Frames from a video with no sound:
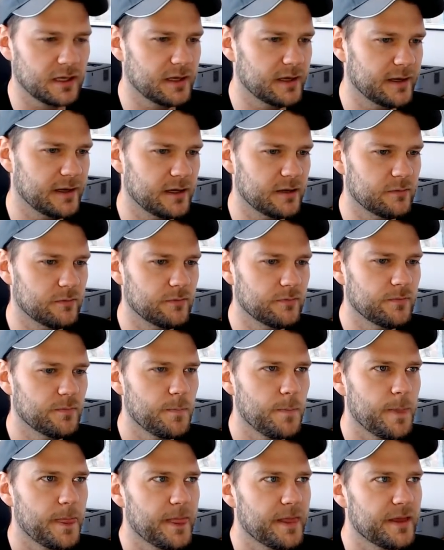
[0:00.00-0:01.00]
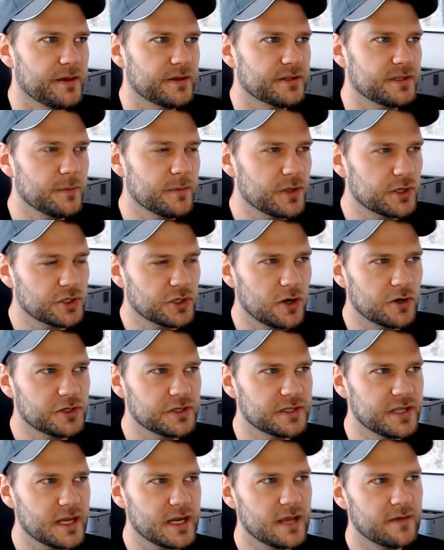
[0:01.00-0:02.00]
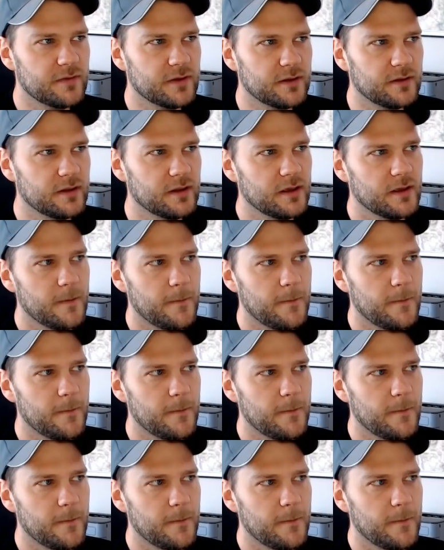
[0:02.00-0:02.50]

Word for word: Um, some of the churches that even